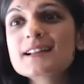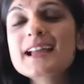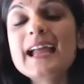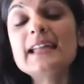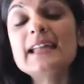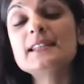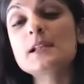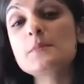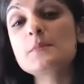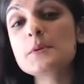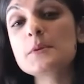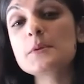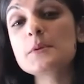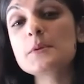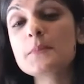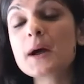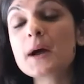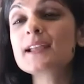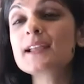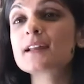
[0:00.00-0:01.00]
and they'll be
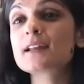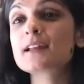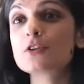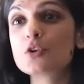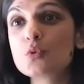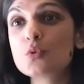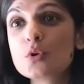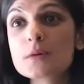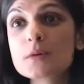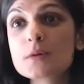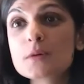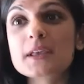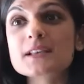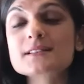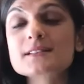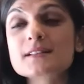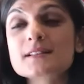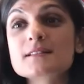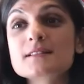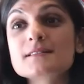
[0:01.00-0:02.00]
buying at a lower
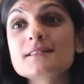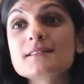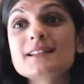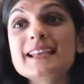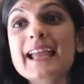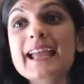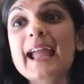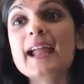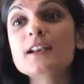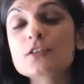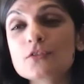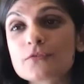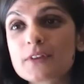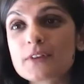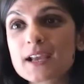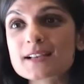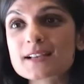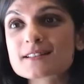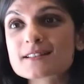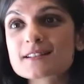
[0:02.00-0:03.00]
pace until the end of
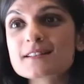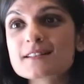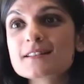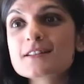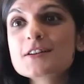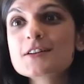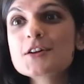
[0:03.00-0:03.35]
next year.